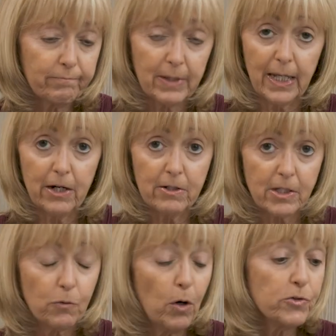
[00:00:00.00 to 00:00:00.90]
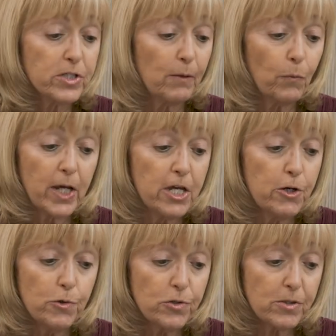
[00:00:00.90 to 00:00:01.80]
here's the quotes that we
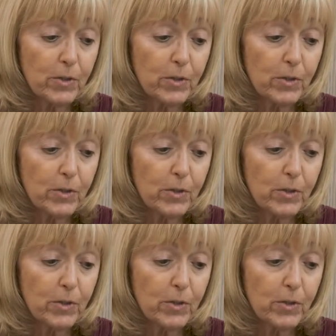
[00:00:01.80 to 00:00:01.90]
used.